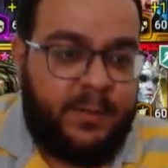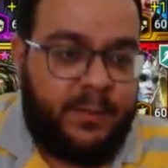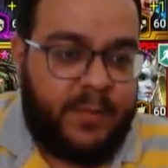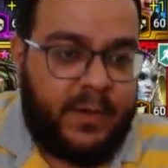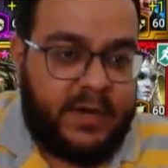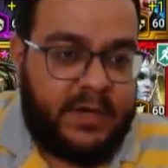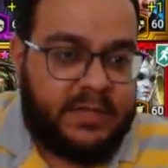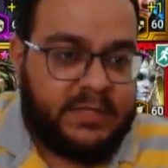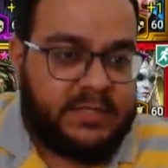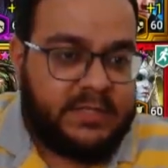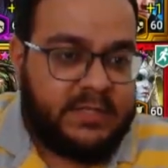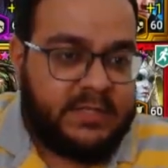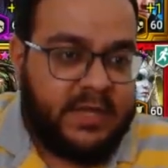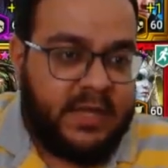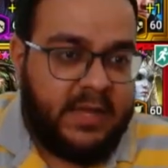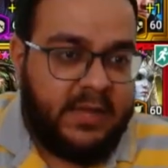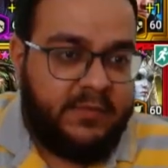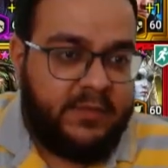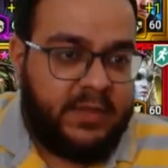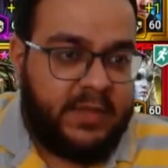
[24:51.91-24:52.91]
Marius is
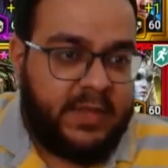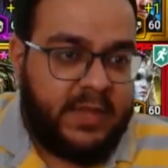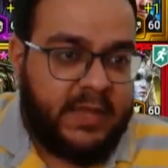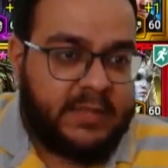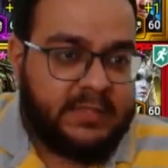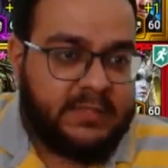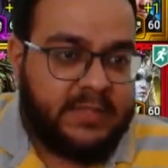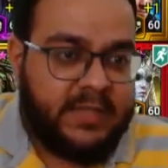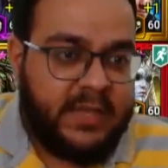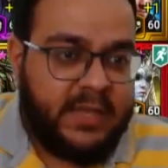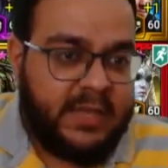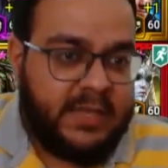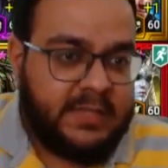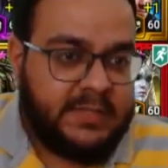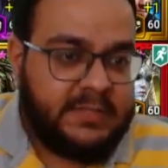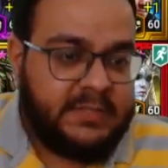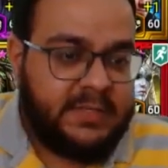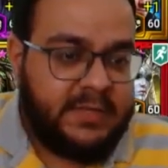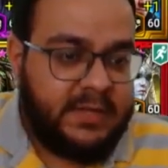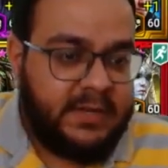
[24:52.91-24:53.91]
having Cat's
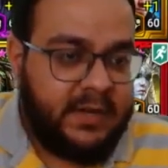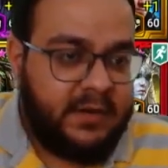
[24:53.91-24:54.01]
Gaze,